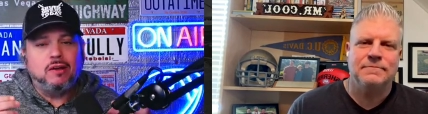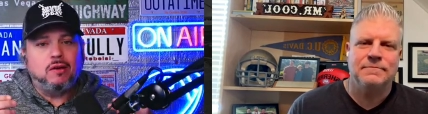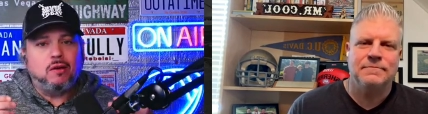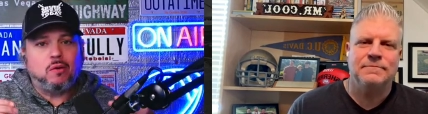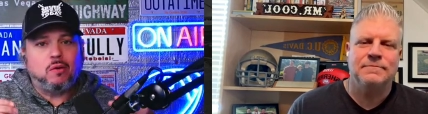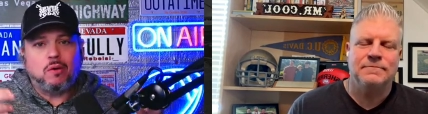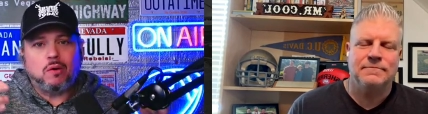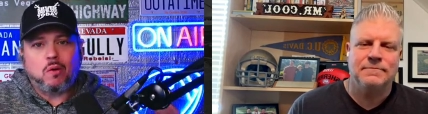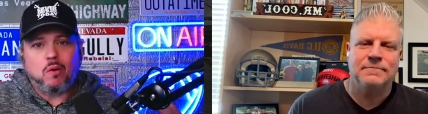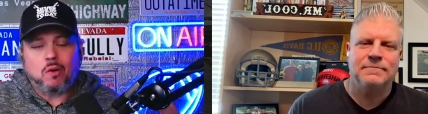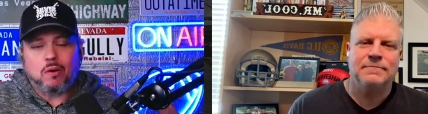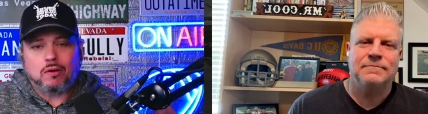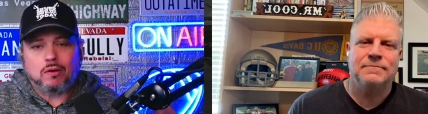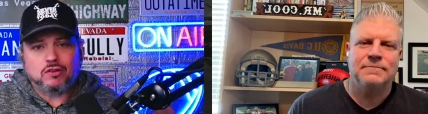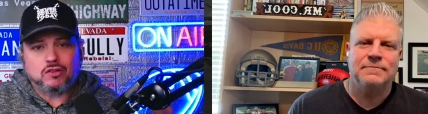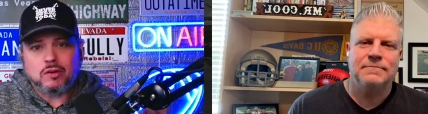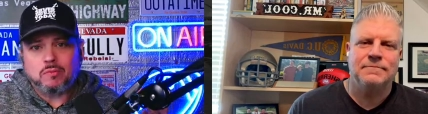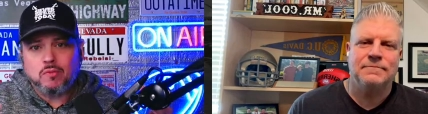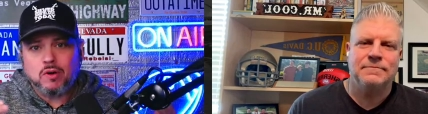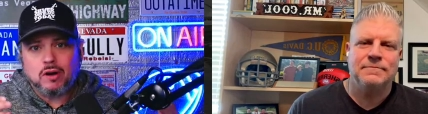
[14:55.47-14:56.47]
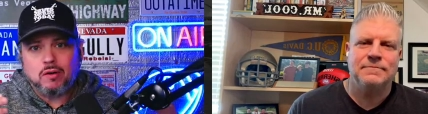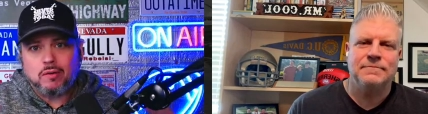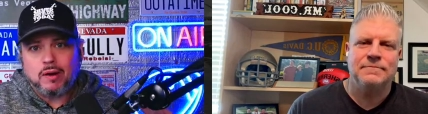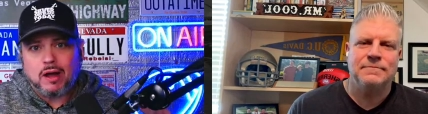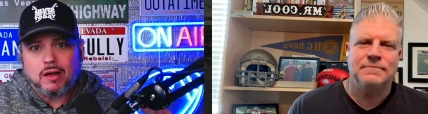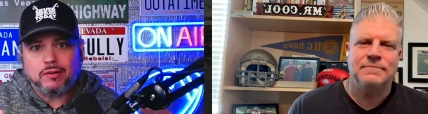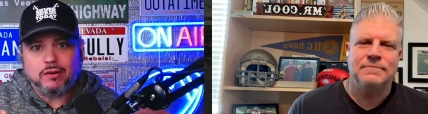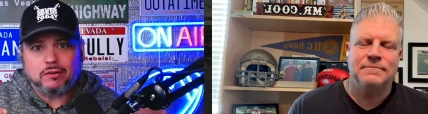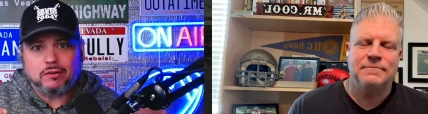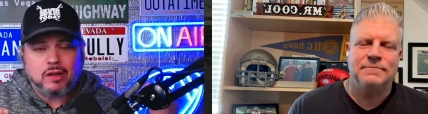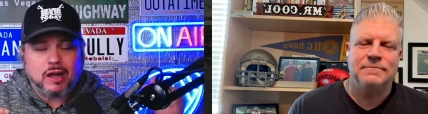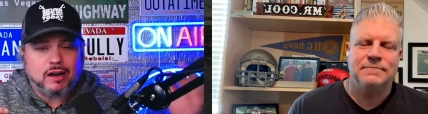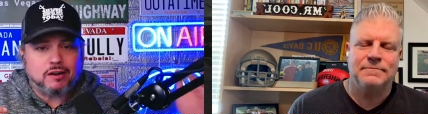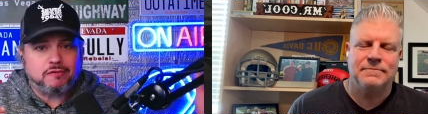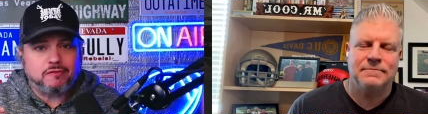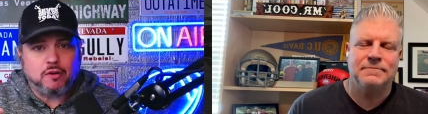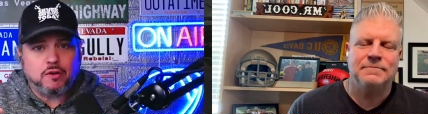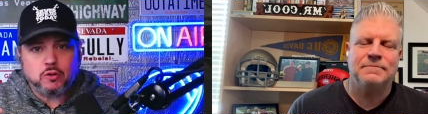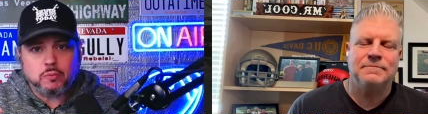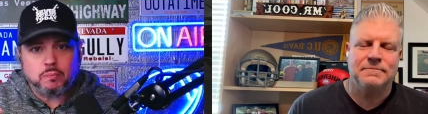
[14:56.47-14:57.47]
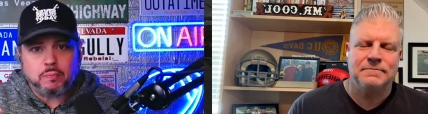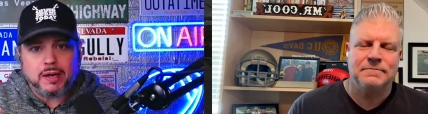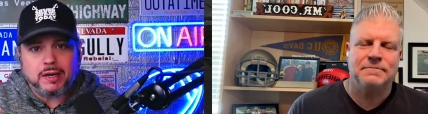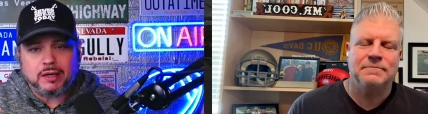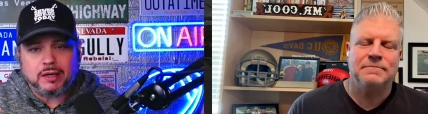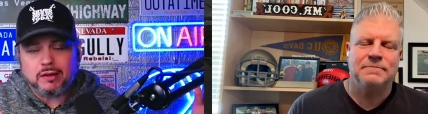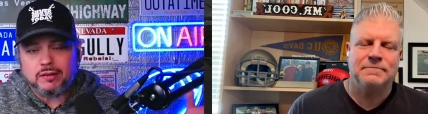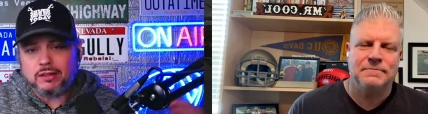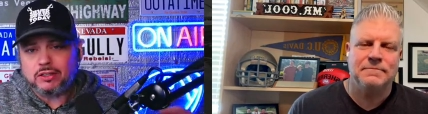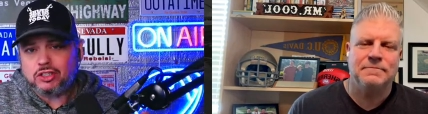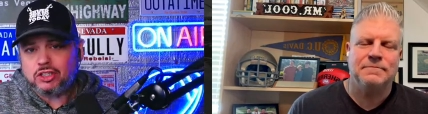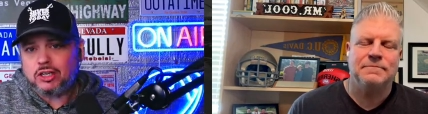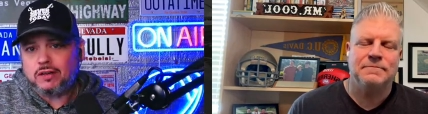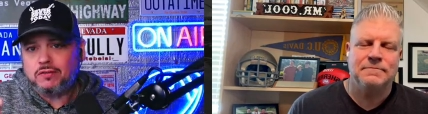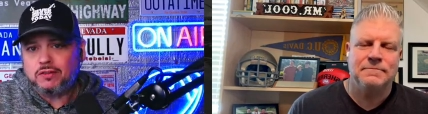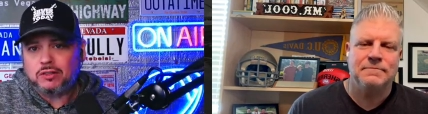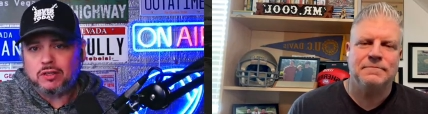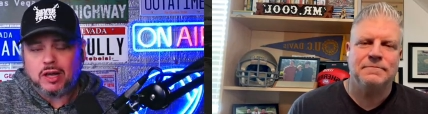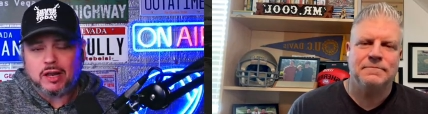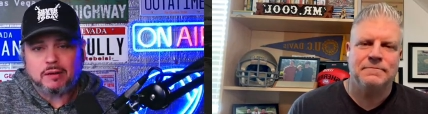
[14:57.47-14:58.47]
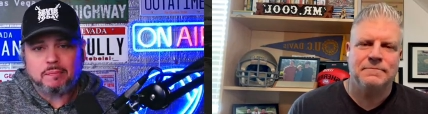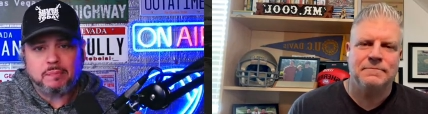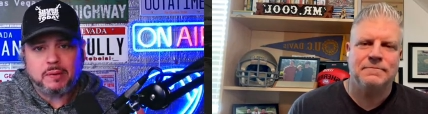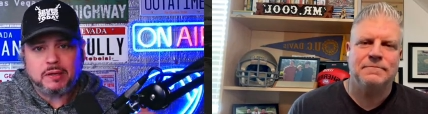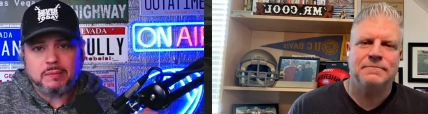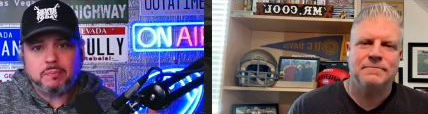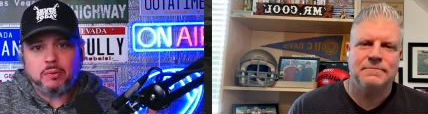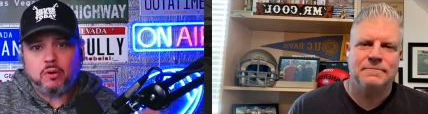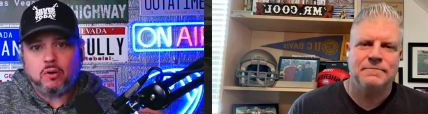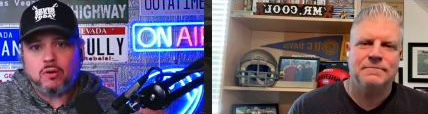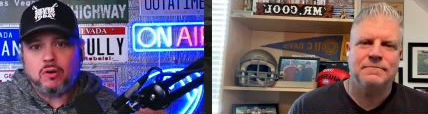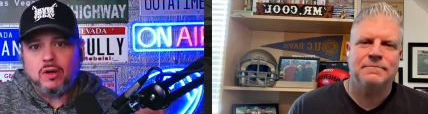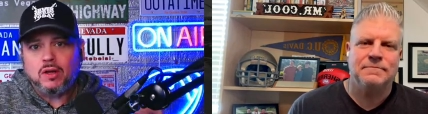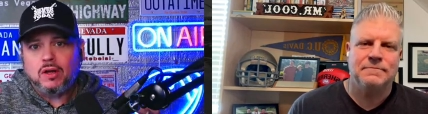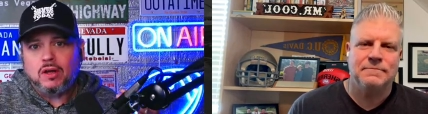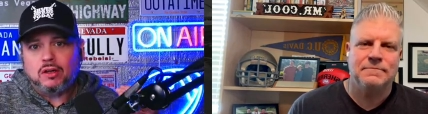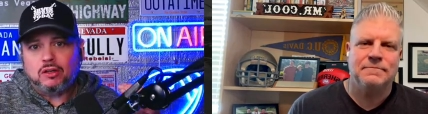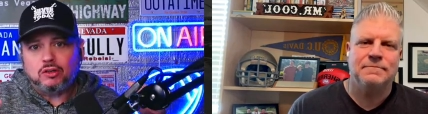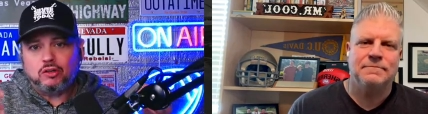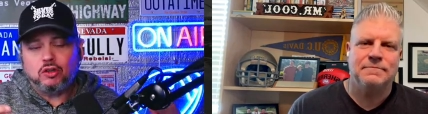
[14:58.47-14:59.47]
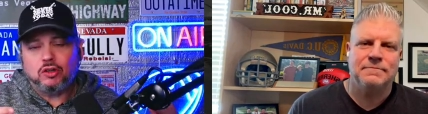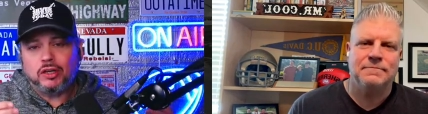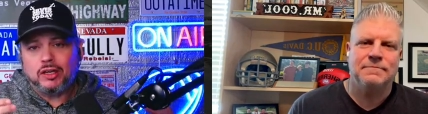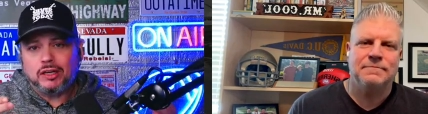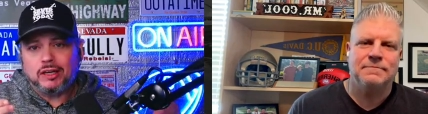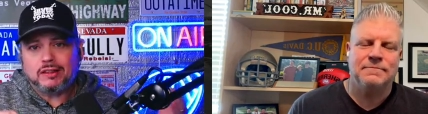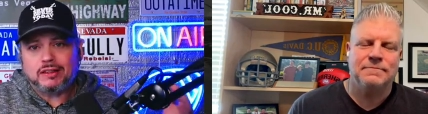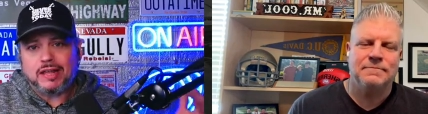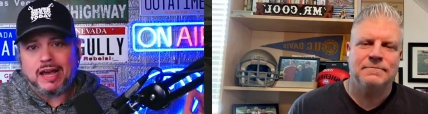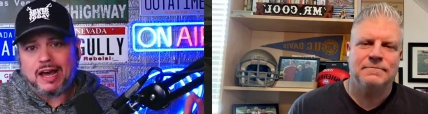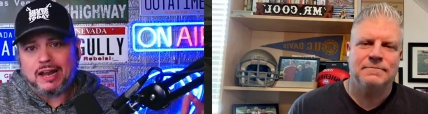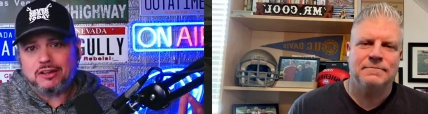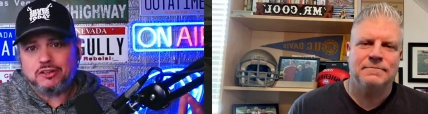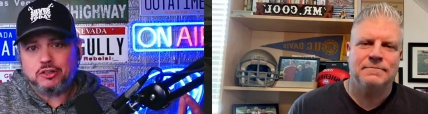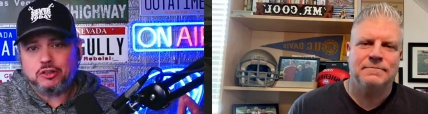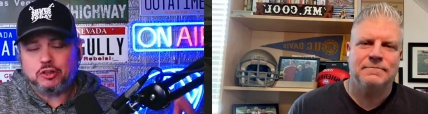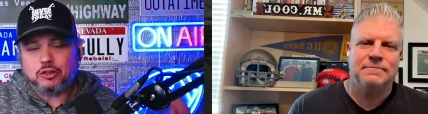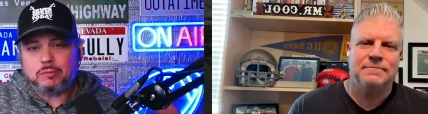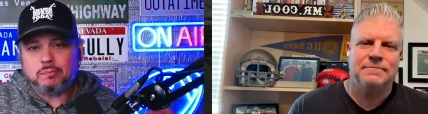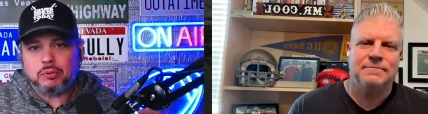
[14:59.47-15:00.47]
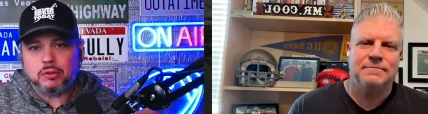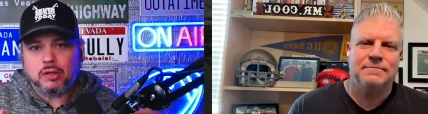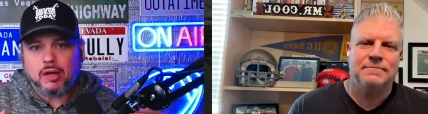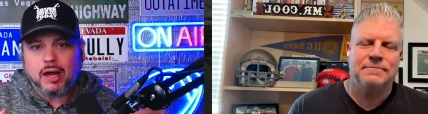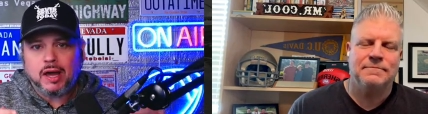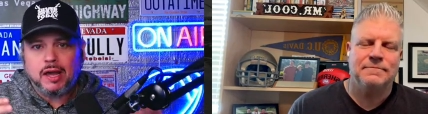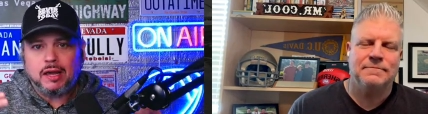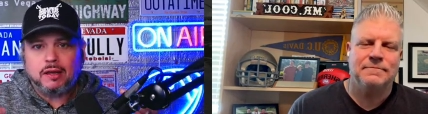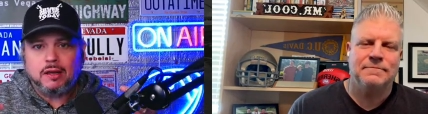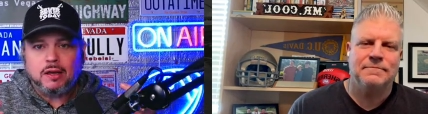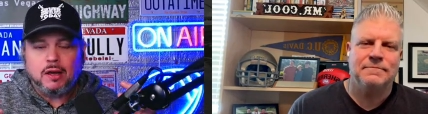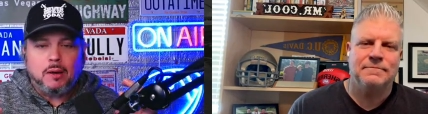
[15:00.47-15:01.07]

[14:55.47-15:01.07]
Speaker 1: or somewhere around there. A lot of folks betting on the Chiefs, a lot of people looking at that as a good play.